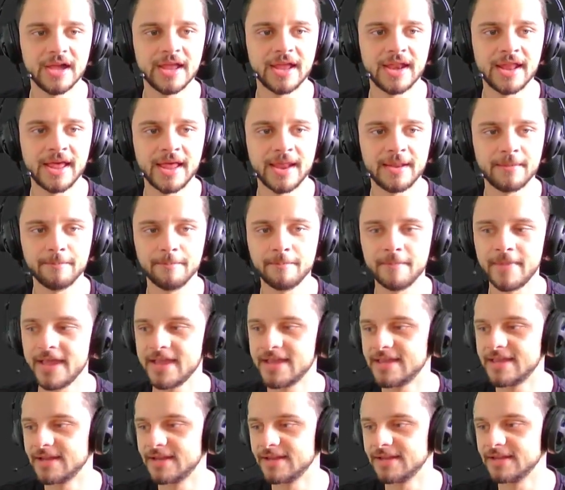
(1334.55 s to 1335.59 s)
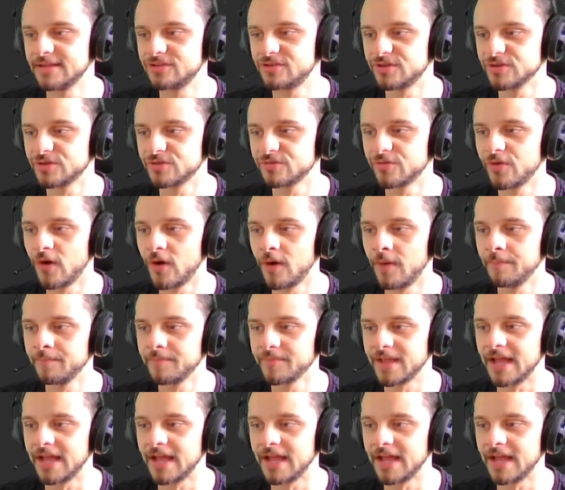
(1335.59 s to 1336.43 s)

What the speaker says: and then making the transform,